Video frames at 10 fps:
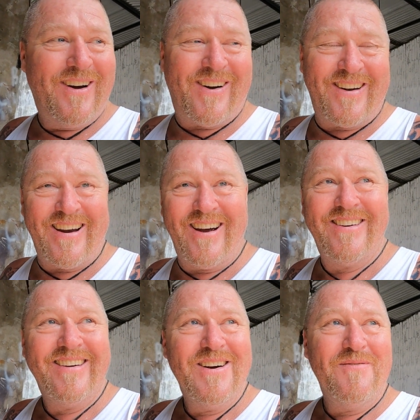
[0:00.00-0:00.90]
I don't
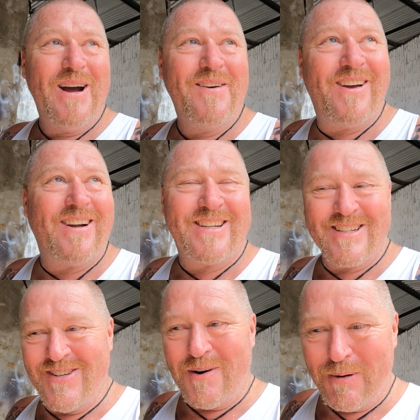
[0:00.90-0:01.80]
know, maybe I was
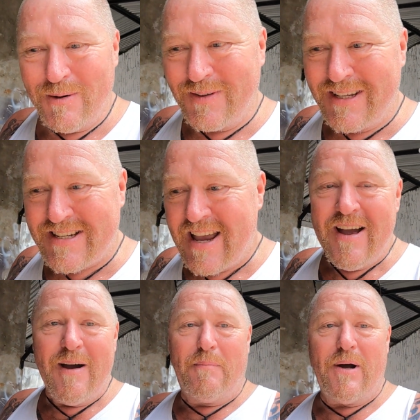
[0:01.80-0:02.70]
just not built for this.
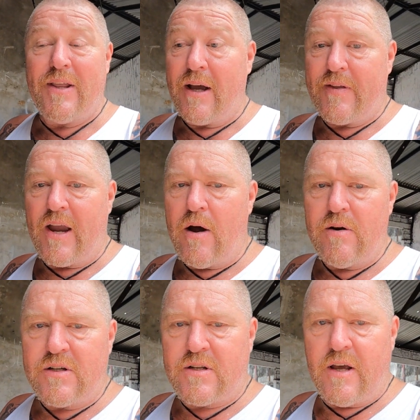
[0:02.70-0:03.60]
But the
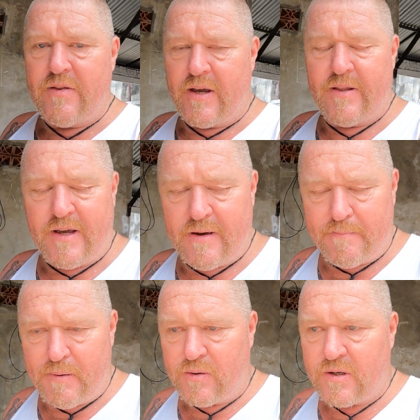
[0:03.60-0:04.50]
owners,
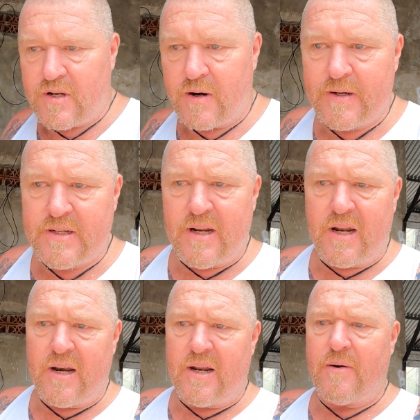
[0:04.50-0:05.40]
the builders turned around and said,
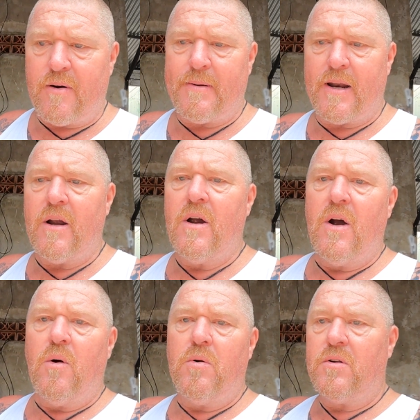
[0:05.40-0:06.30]
no, don't worry about it.
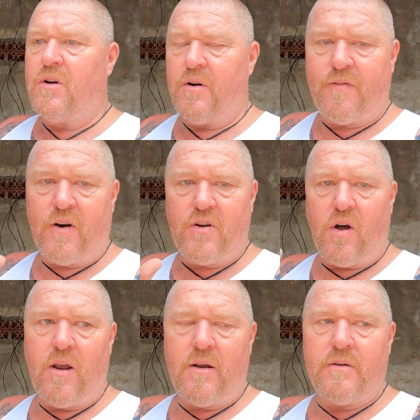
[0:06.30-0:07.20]
We'll do it for
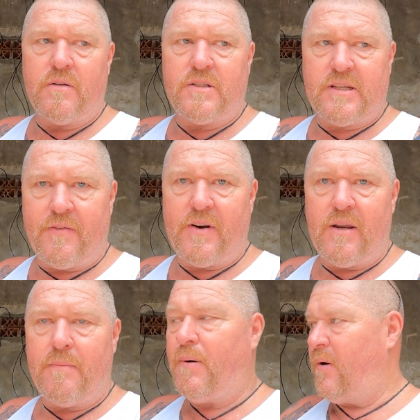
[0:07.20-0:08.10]

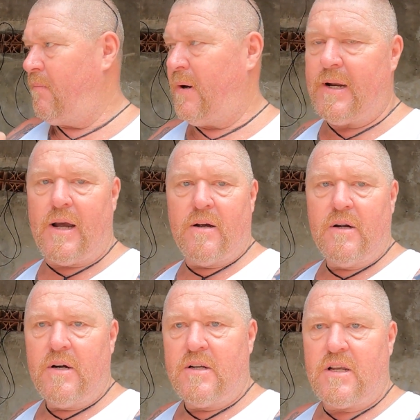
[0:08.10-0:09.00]
$1.70 per metre.
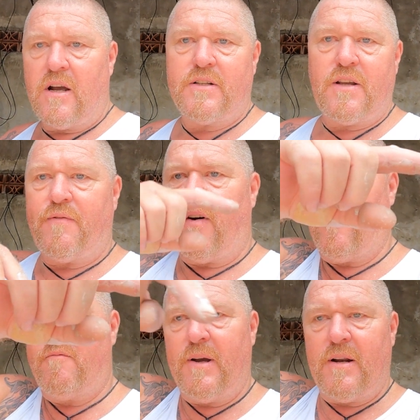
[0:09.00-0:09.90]
So it's a
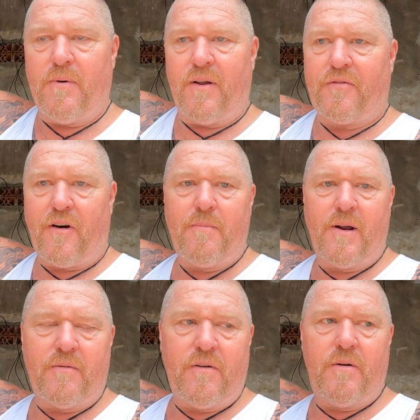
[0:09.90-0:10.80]
5 metre by 3
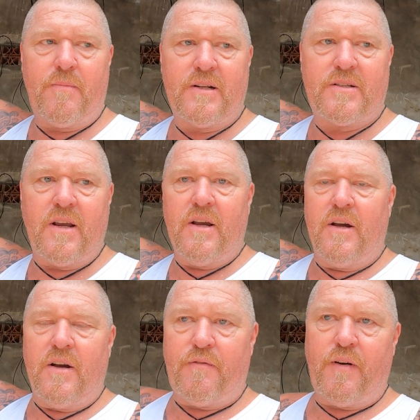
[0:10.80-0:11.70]
metre room, that's
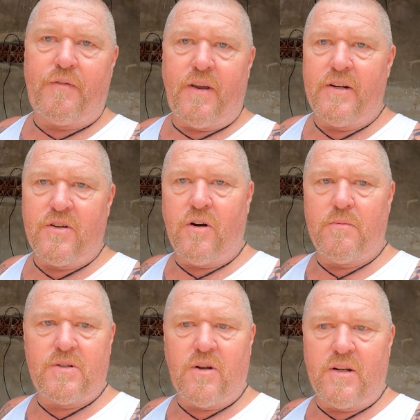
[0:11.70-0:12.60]
15
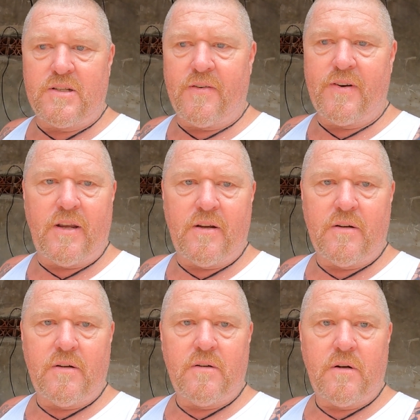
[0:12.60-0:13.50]
times $1.70.
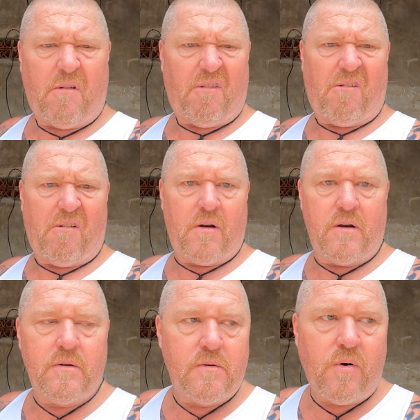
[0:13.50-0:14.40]

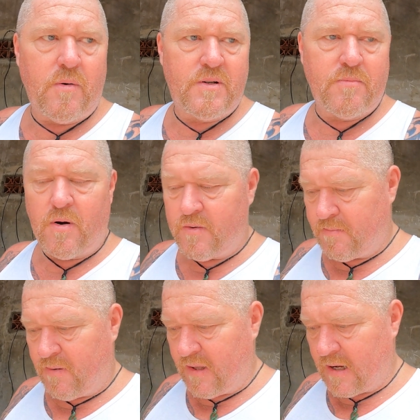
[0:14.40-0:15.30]
Why would you
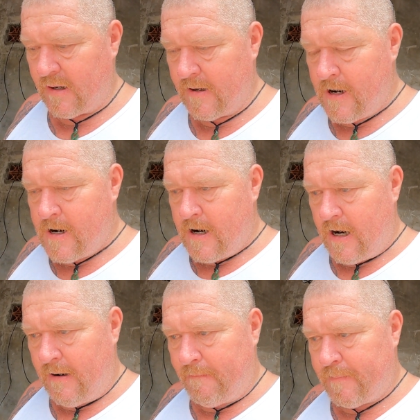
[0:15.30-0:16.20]
bother?
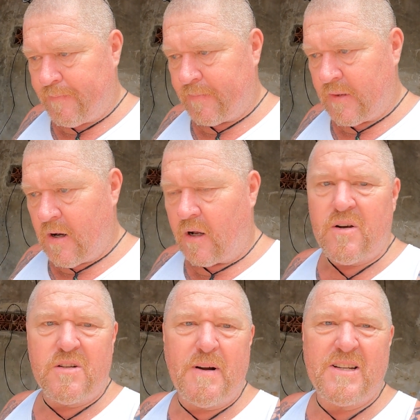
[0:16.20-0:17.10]
I'll
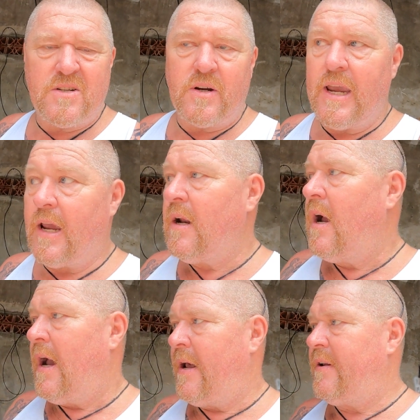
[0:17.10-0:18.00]
do as much as I can,
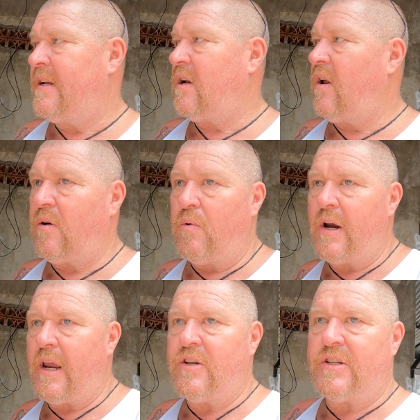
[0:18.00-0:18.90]
and there's a lot of
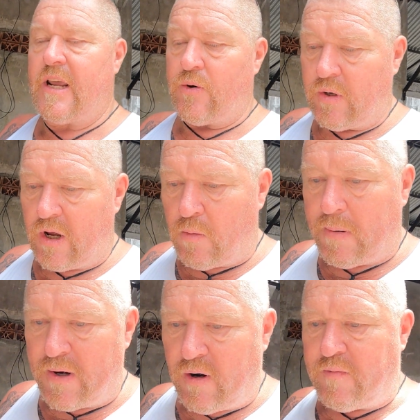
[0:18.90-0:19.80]
work in just getting all the old
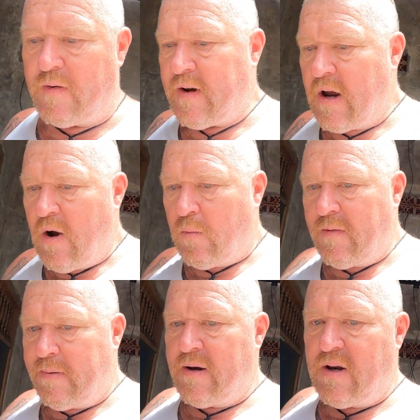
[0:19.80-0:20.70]
paint off.
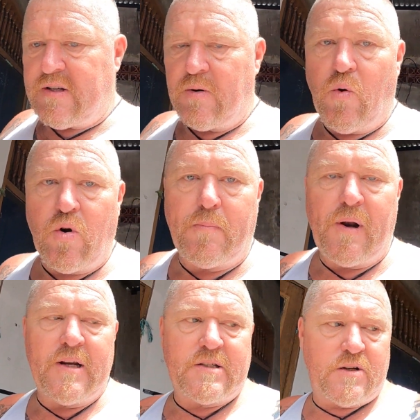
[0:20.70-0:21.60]
We've been using water
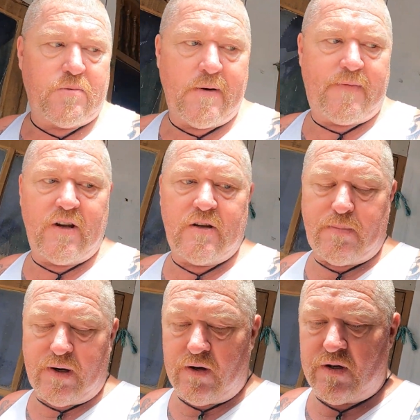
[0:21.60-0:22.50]
blasters, we've
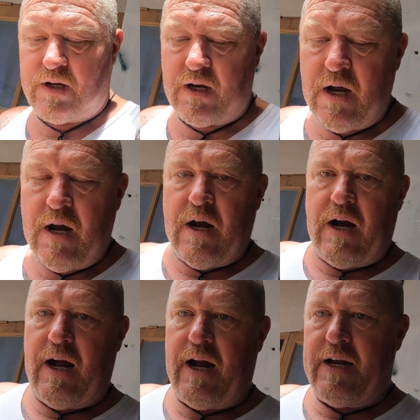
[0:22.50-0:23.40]
been using
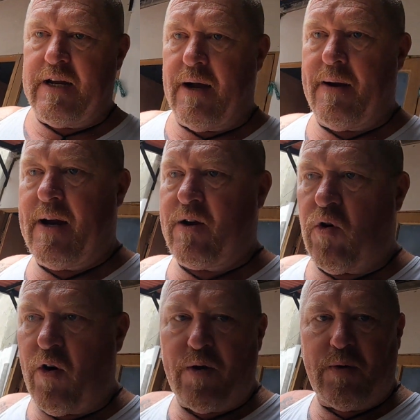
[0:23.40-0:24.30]
a
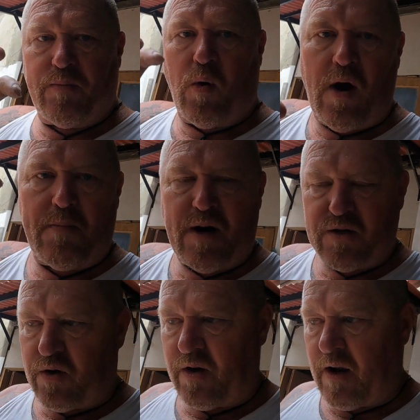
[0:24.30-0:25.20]
grinder with a wire
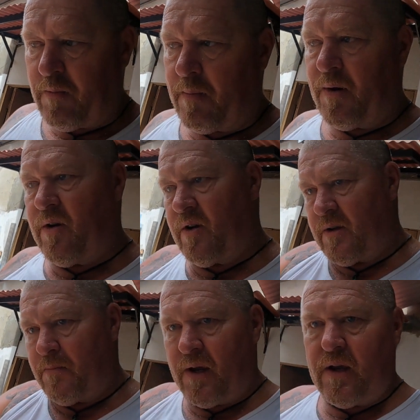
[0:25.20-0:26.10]
brush on it, and we've been
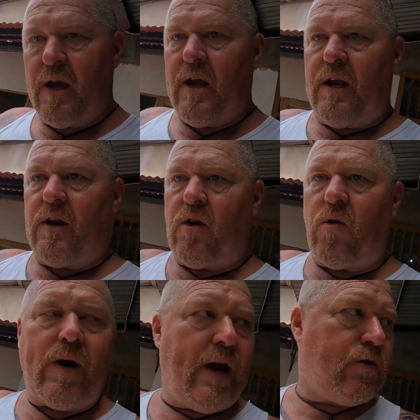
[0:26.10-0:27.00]
using big
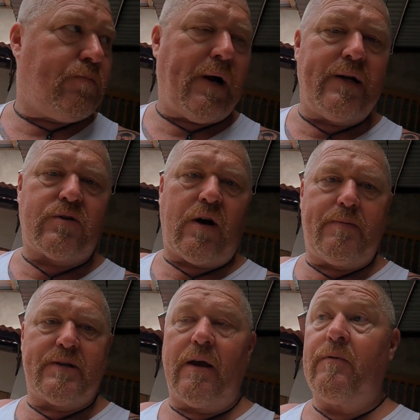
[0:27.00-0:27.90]
long handle paint
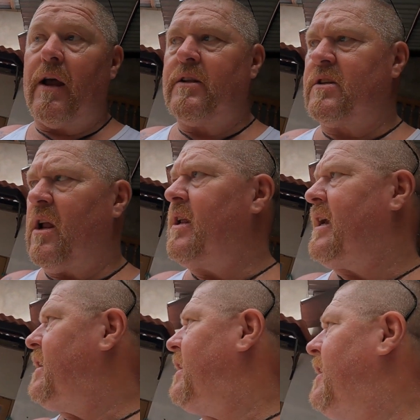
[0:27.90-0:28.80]
scrapers, and slowly
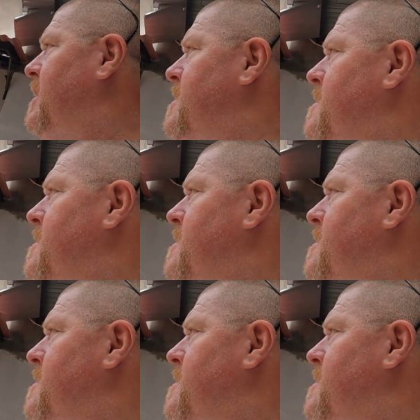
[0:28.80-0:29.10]
getting there.